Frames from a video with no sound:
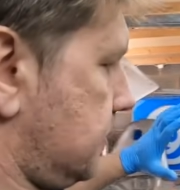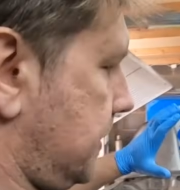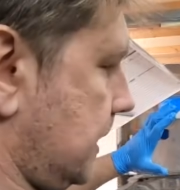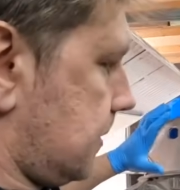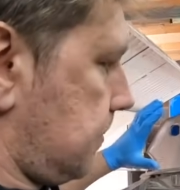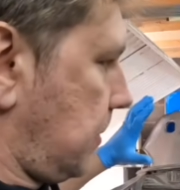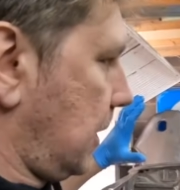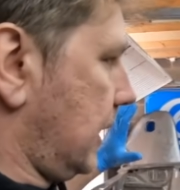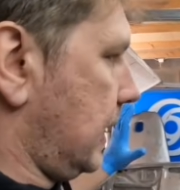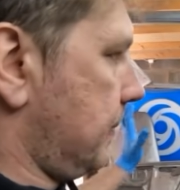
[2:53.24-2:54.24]
to be
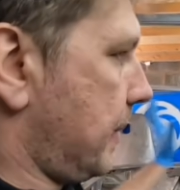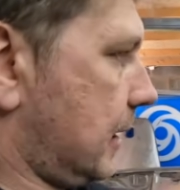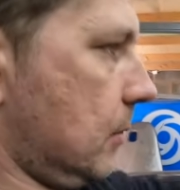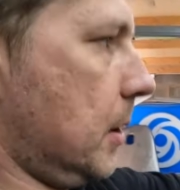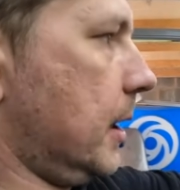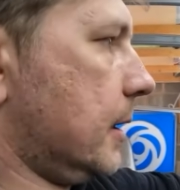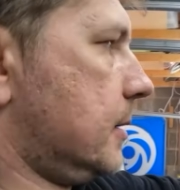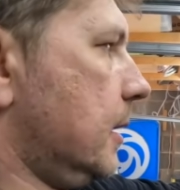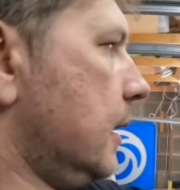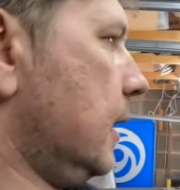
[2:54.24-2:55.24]
completely
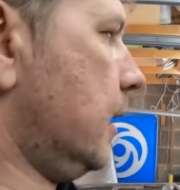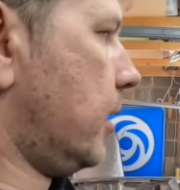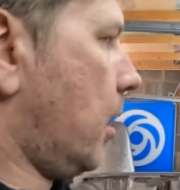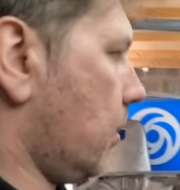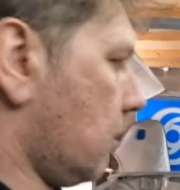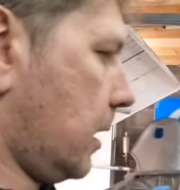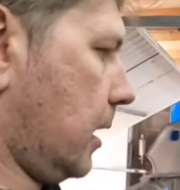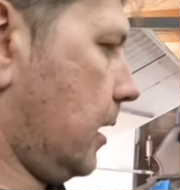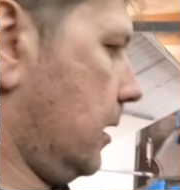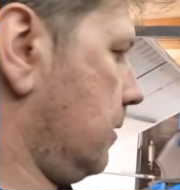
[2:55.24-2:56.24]
metalworked, the whole
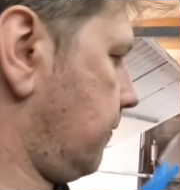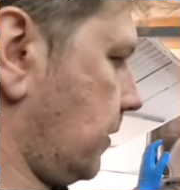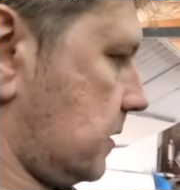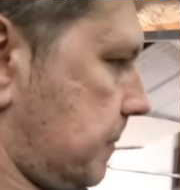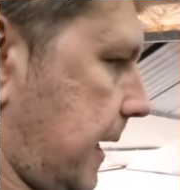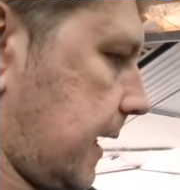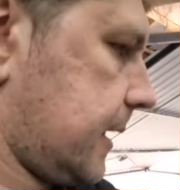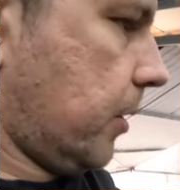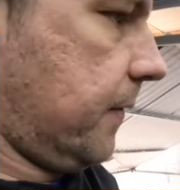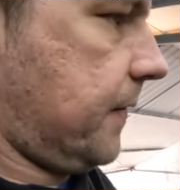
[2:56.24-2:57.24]
car front to
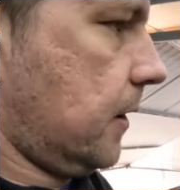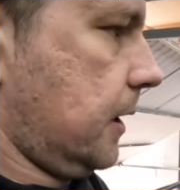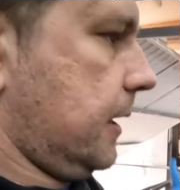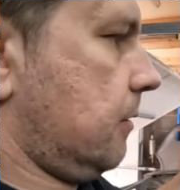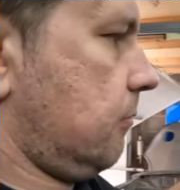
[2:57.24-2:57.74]
back modified